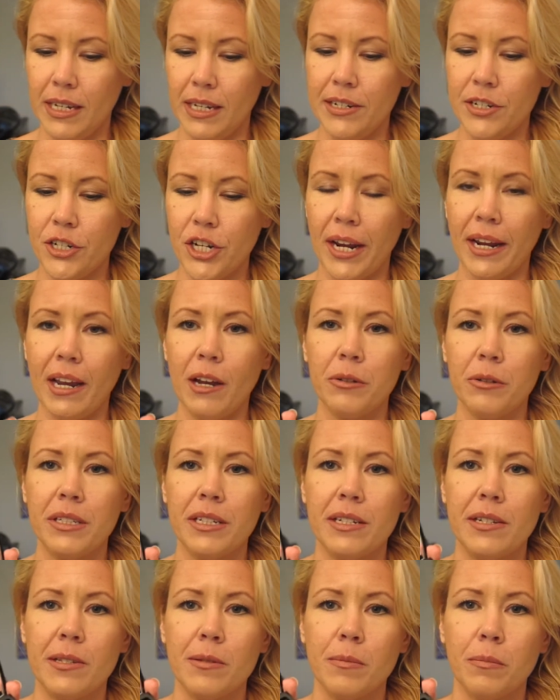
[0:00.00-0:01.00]
And check out
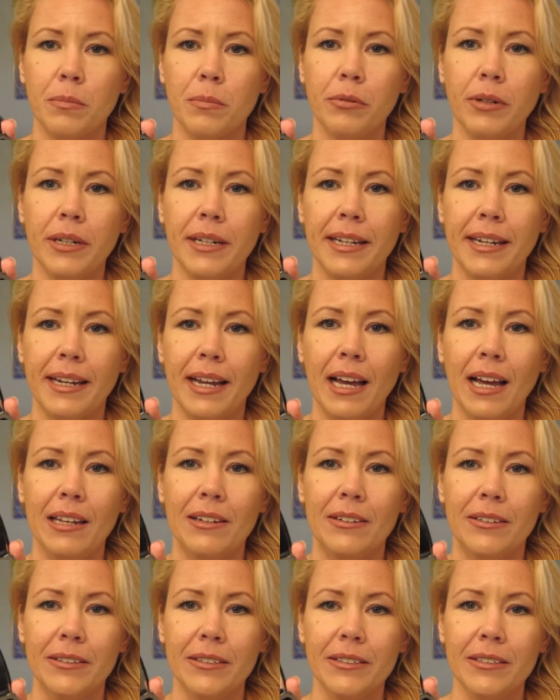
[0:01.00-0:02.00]
these pretty
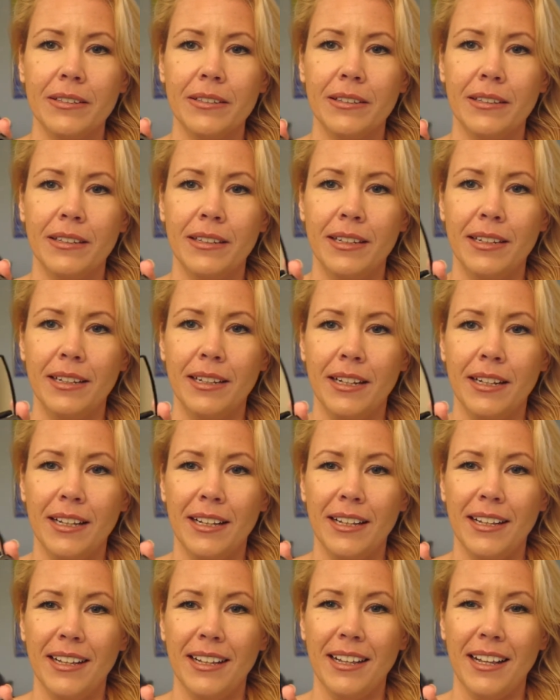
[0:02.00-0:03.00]
colors.
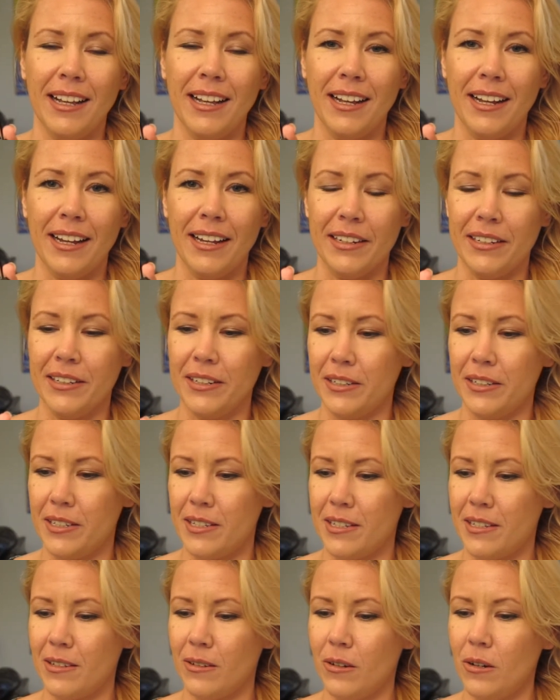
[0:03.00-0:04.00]
And
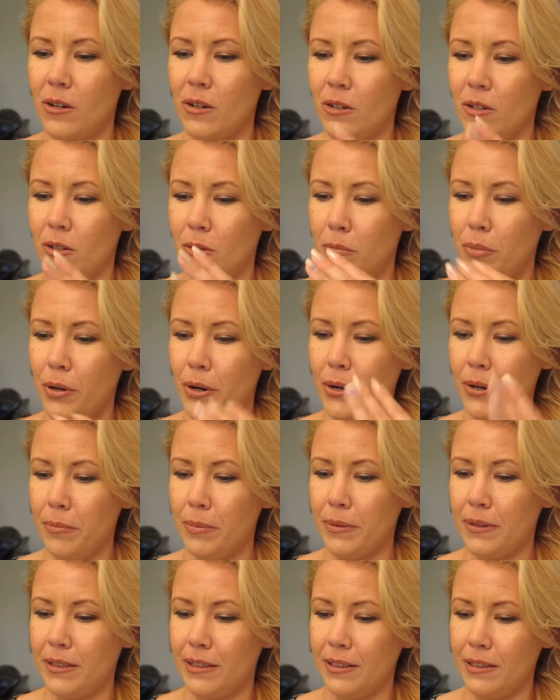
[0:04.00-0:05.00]
it's all
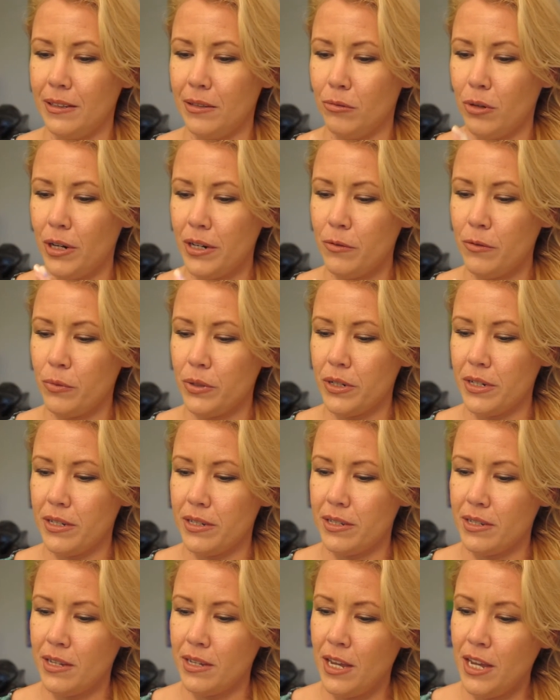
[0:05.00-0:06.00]
purple, one
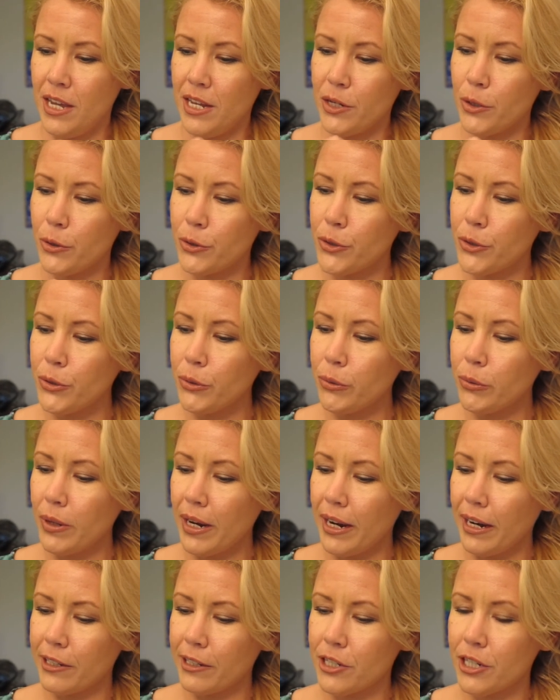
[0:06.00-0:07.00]
with, no, two
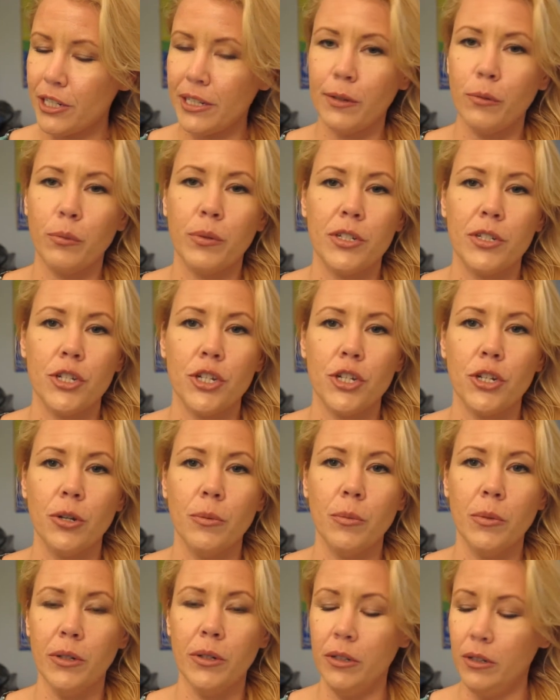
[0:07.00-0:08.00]
actually with
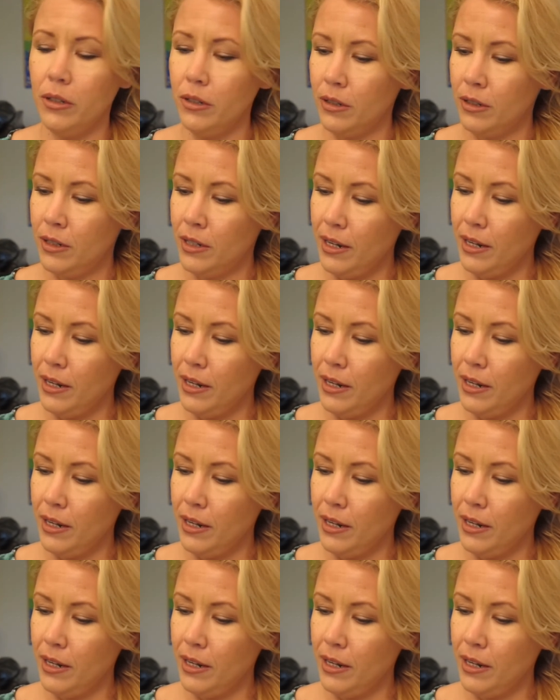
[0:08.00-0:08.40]
shimmer,